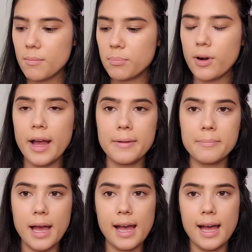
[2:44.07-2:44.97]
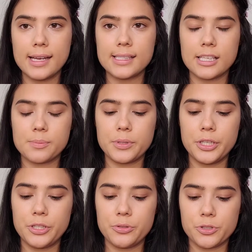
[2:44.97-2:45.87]
Prime my eyes as per
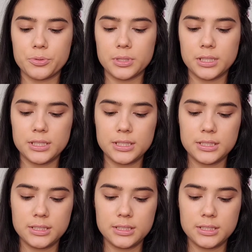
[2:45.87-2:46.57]
usual.